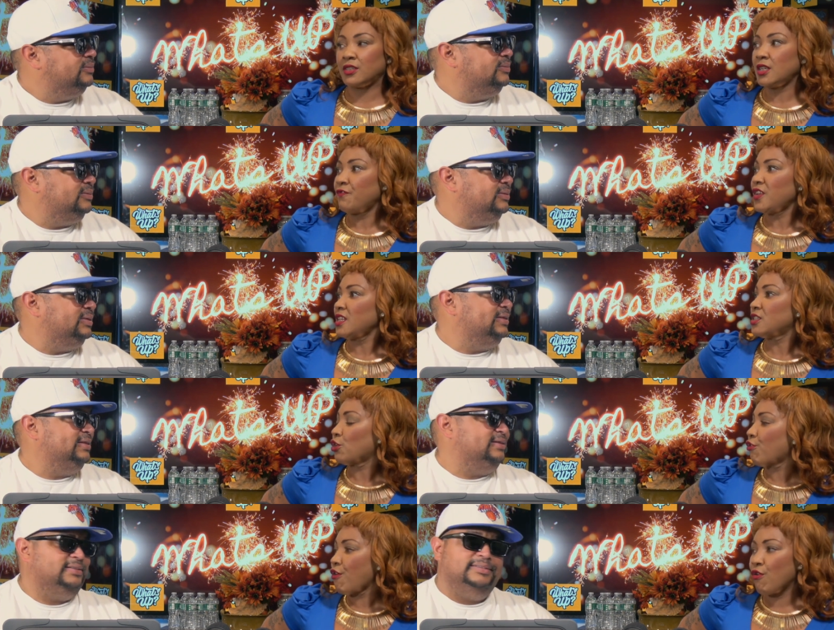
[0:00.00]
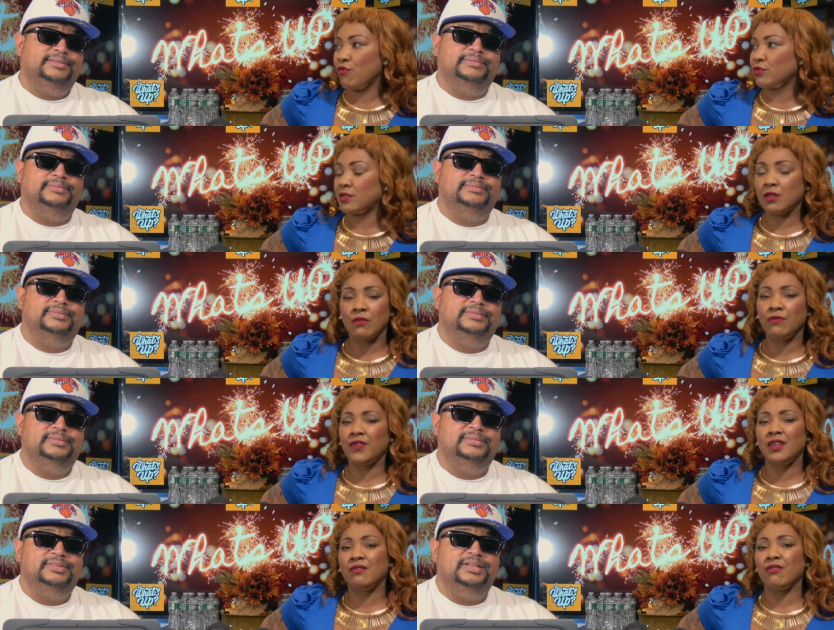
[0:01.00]
Speaker 1: She feeds the crows. Don't
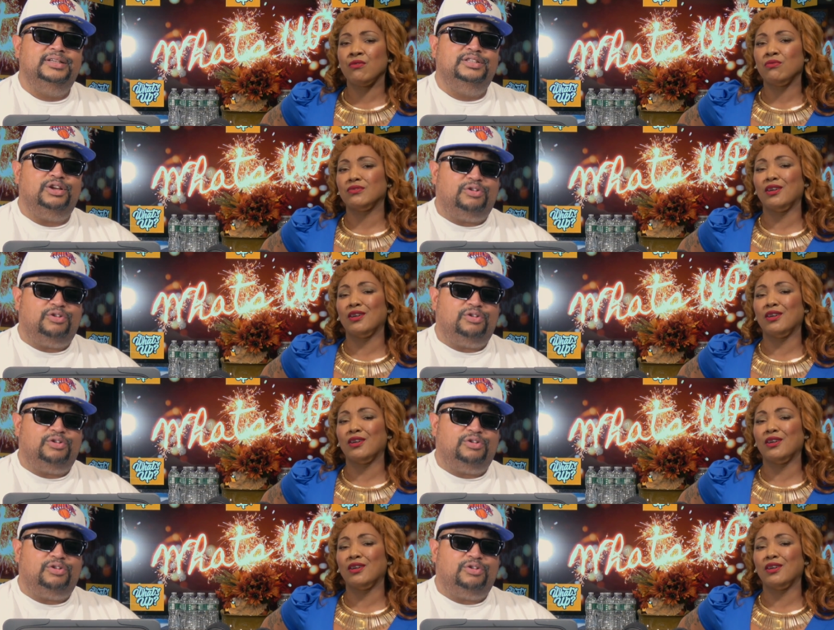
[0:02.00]
feed crows.